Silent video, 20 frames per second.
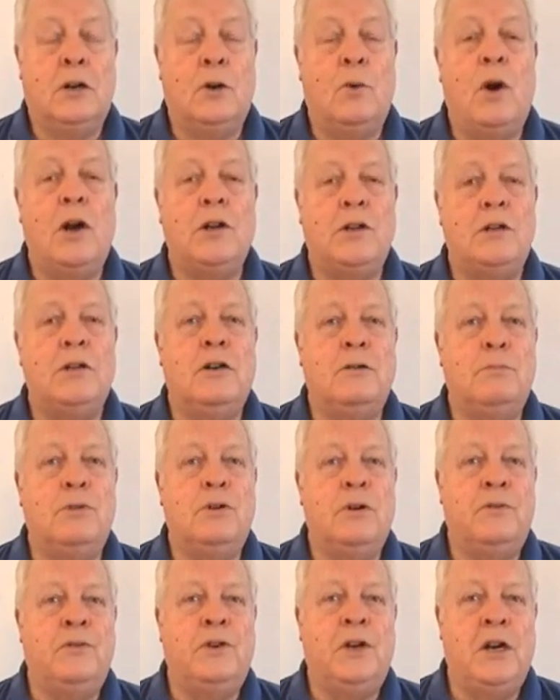quite a
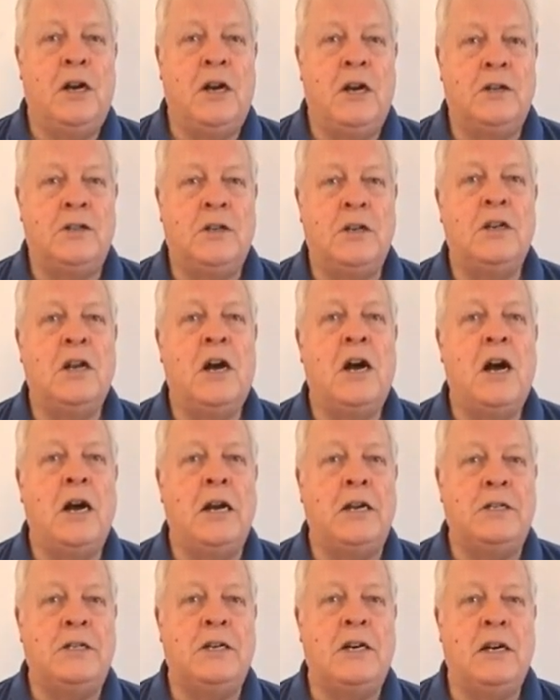number of years, in the
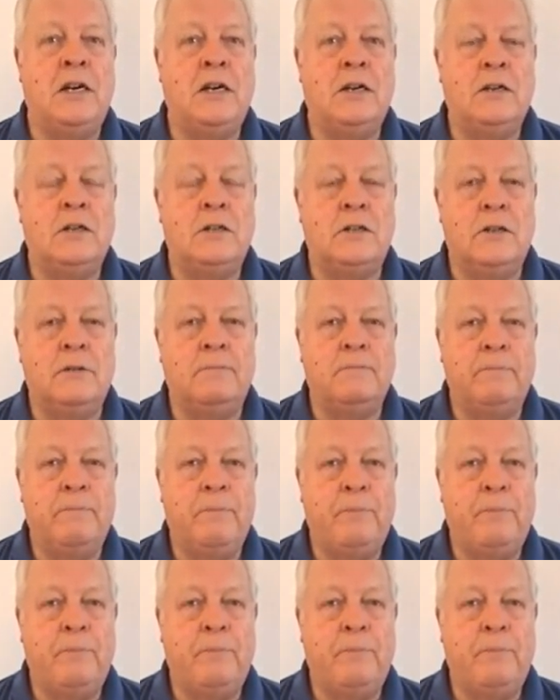high teens.